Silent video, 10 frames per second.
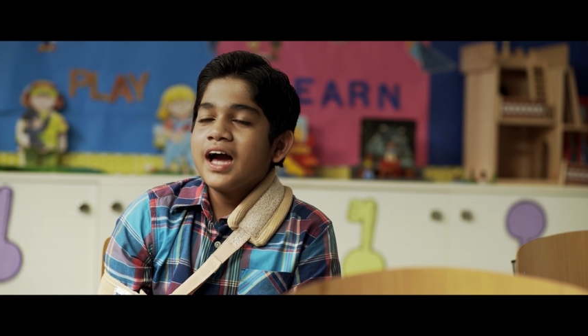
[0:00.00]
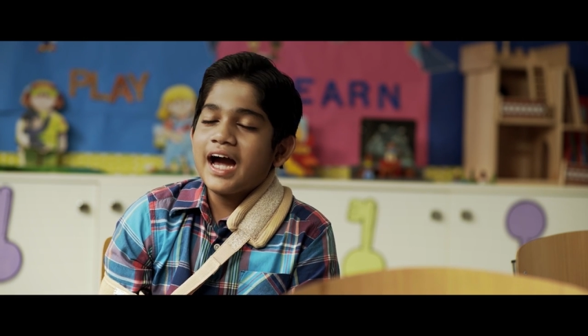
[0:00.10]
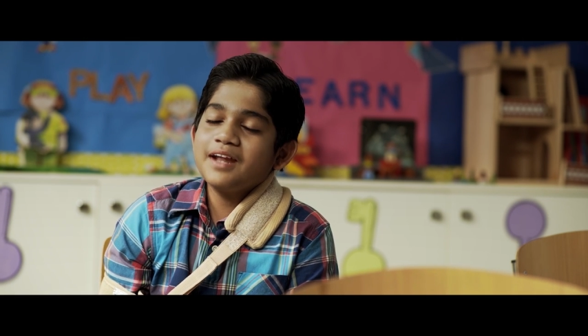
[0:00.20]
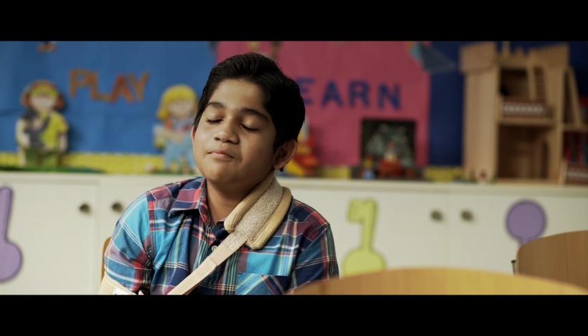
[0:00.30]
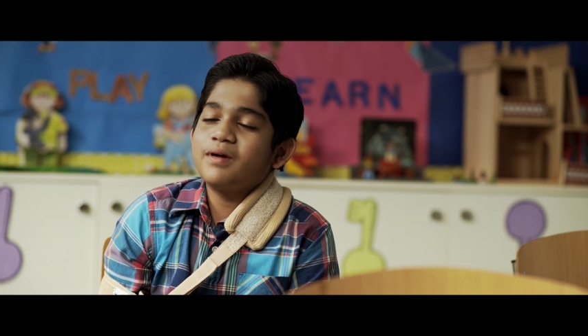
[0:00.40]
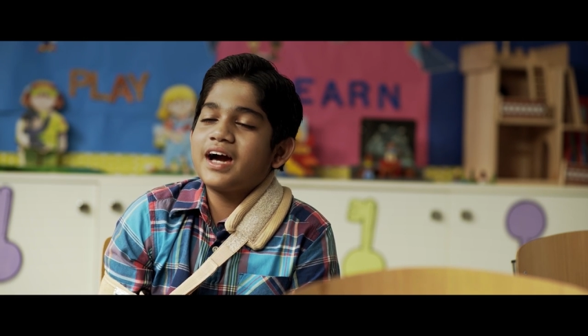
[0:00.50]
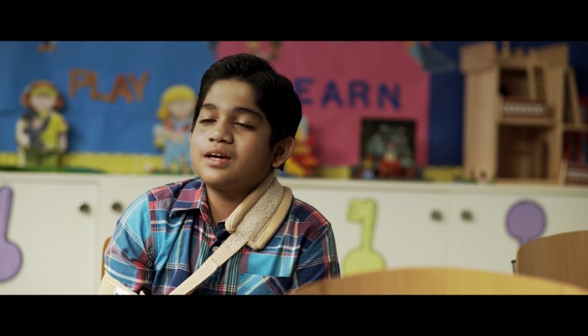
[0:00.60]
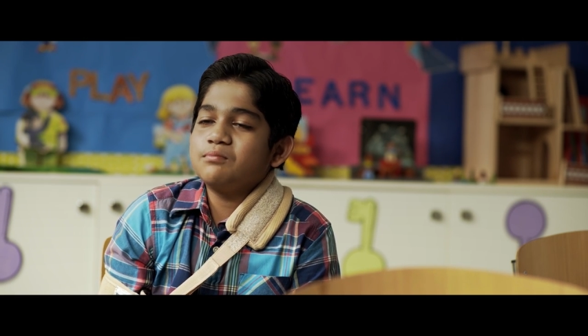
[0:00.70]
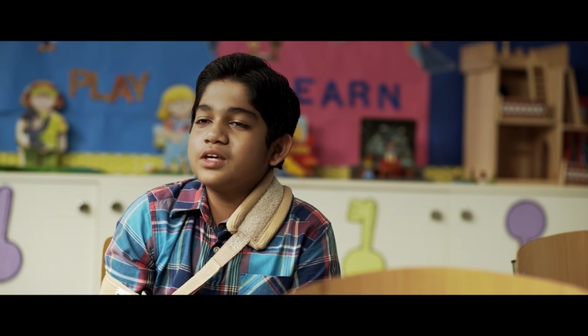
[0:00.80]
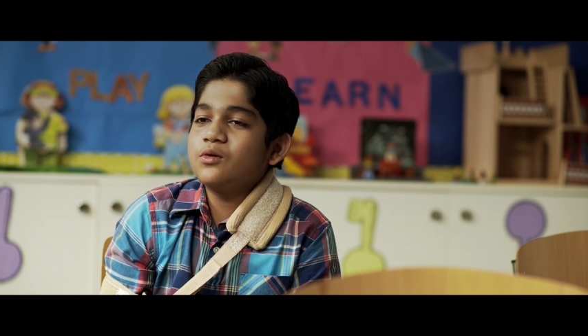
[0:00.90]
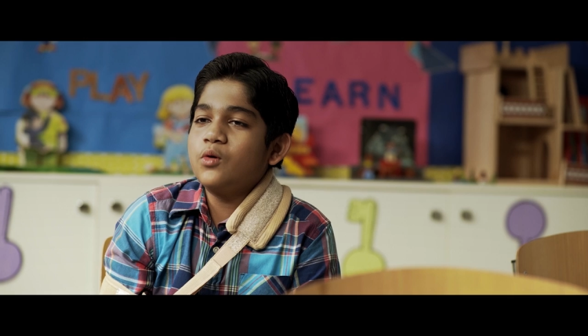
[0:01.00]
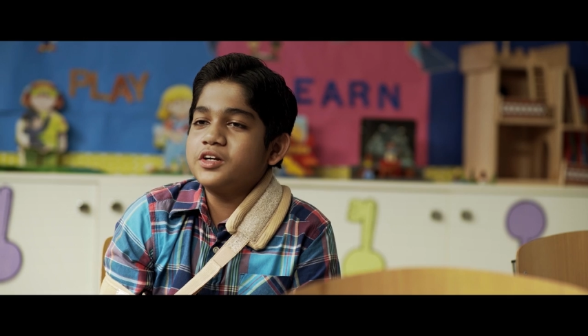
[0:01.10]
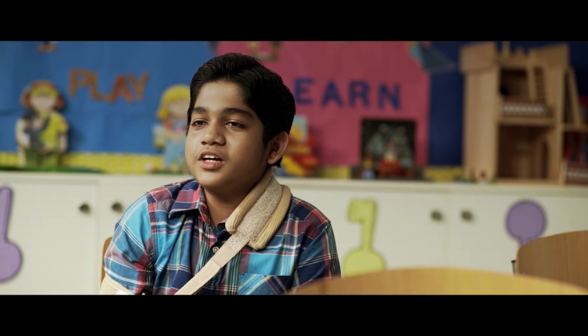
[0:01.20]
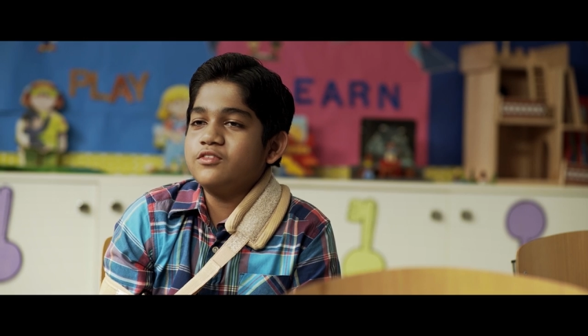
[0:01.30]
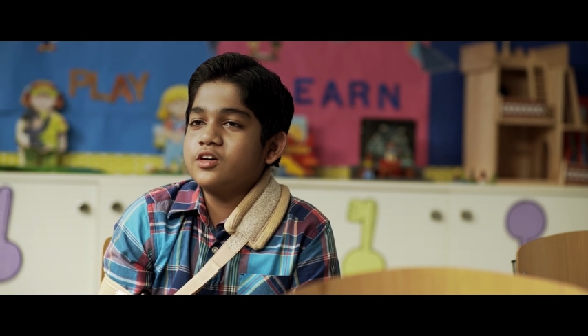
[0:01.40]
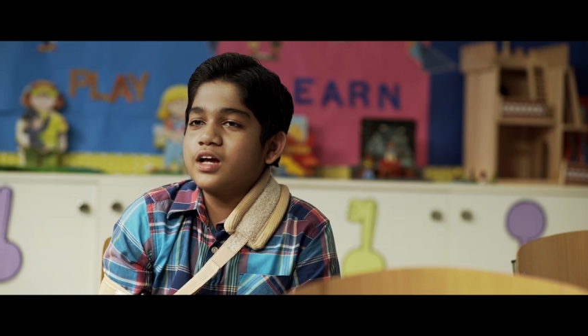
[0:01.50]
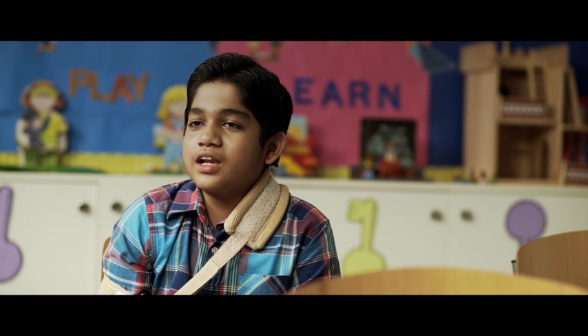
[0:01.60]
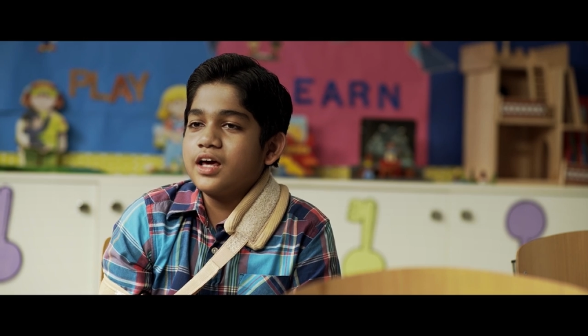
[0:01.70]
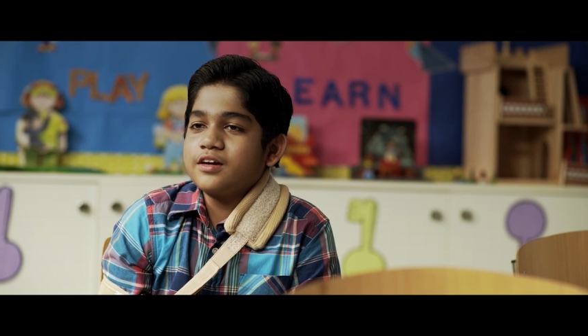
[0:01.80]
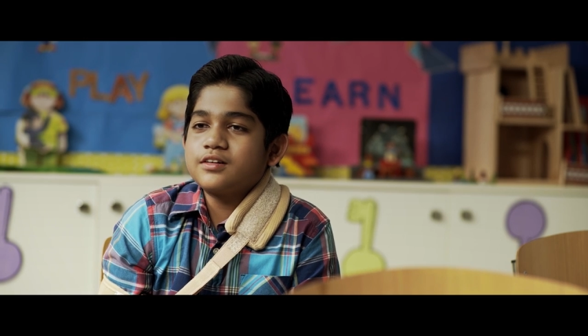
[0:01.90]
and buying me whatever
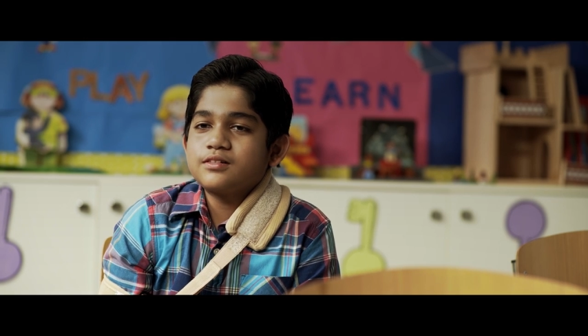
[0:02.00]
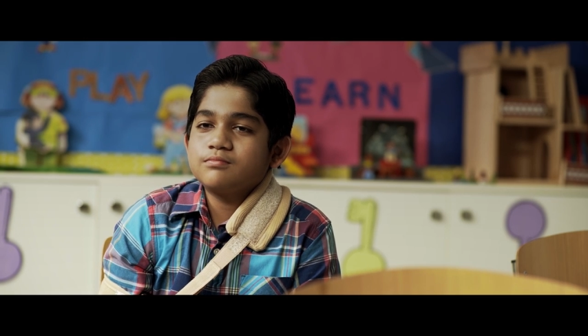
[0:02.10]
I like.